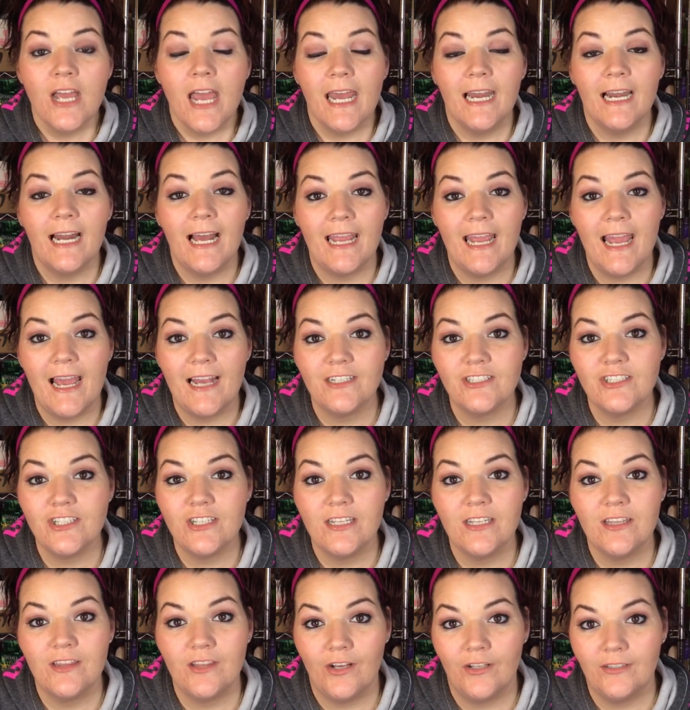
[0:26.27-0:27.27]
and I
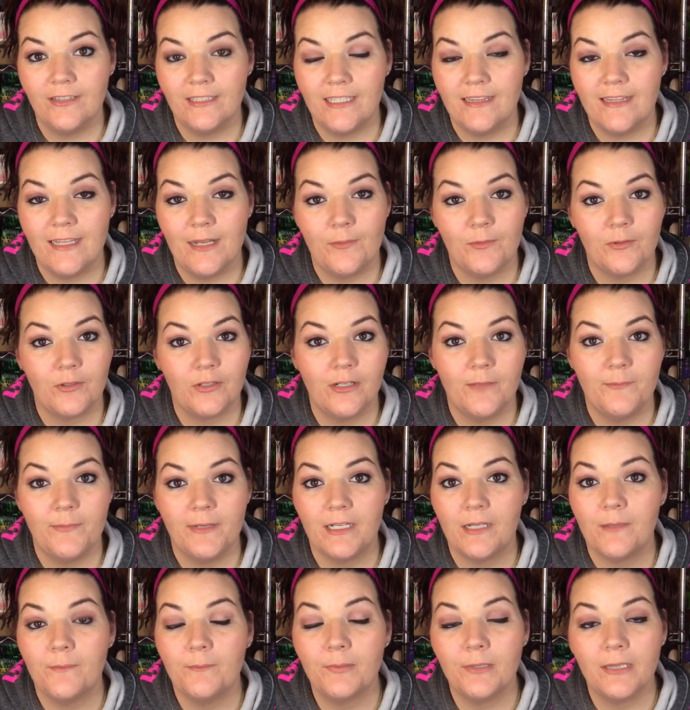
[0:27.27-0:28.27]
actually thought that they were going to be
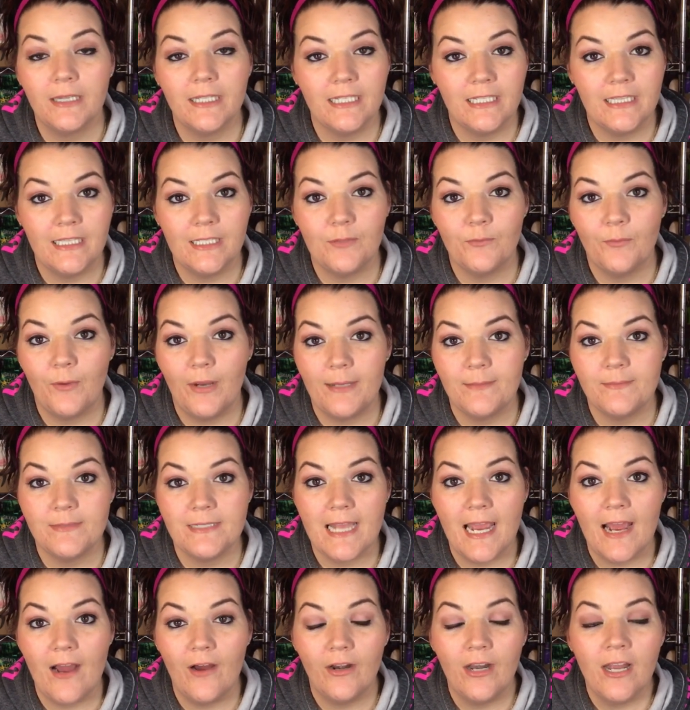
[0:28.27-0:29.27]
completely wiped
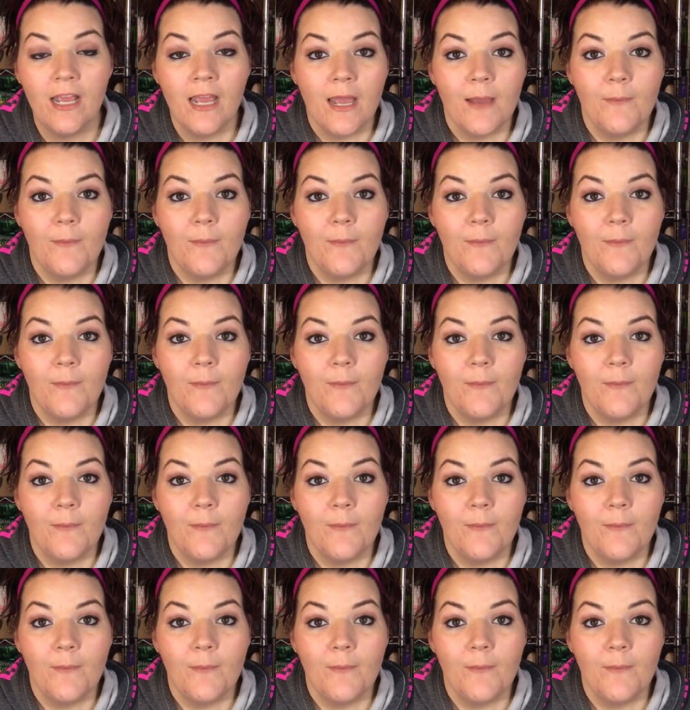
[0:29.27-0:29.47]
out,